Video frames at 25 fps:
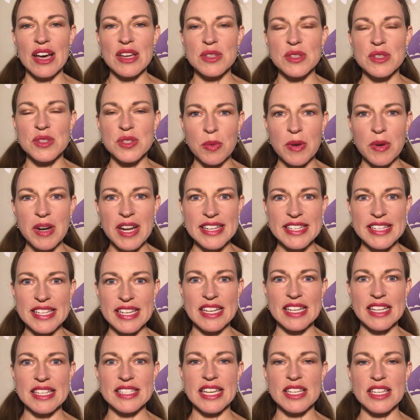So what I did
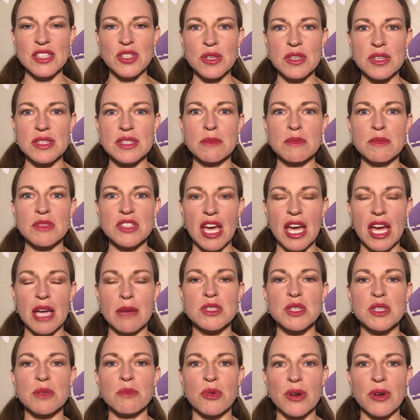is I took some time
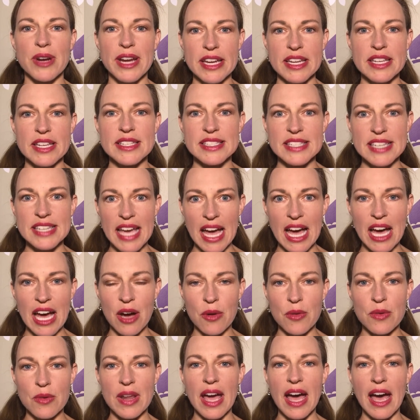to break
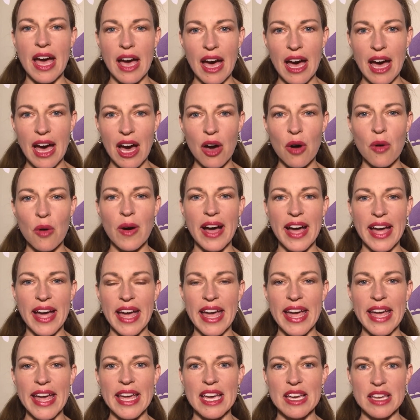down how
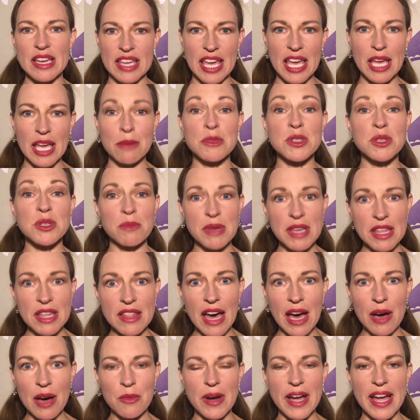I came to be
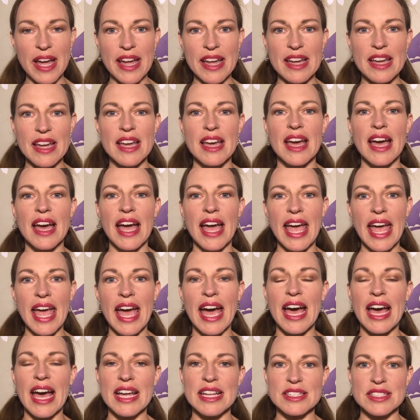that way,
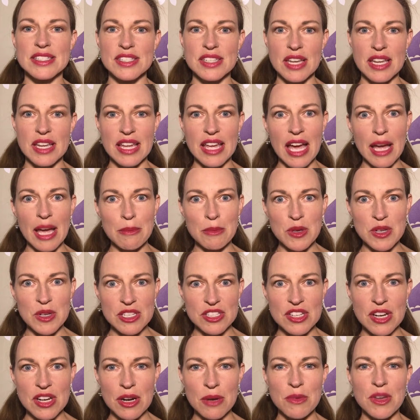and I'm going to
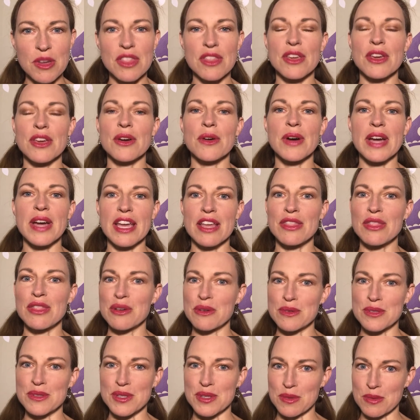share it with you in
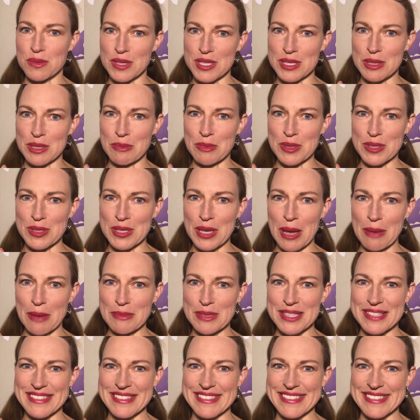those 3 simple steps.